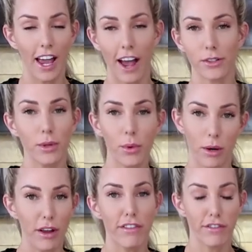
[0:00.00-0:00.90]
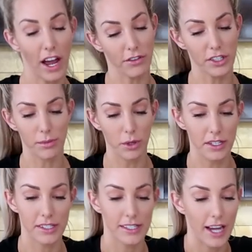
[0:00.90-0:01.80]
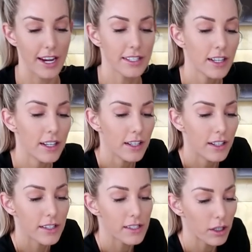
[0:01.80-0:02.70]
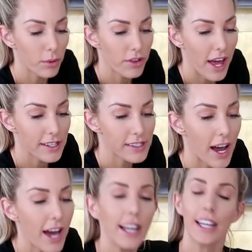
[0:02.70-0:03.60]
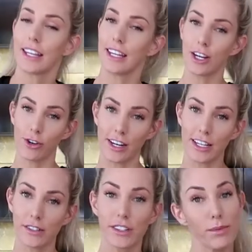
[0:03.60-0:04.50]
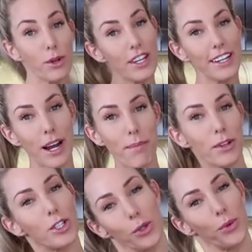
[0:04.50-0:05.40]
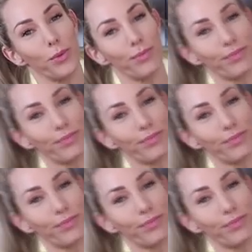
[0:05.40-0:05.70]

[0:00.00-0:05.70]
Have to be one of my favorite smoothies to date. I'm gonna put that aside and get the ingredients for smoothie number two.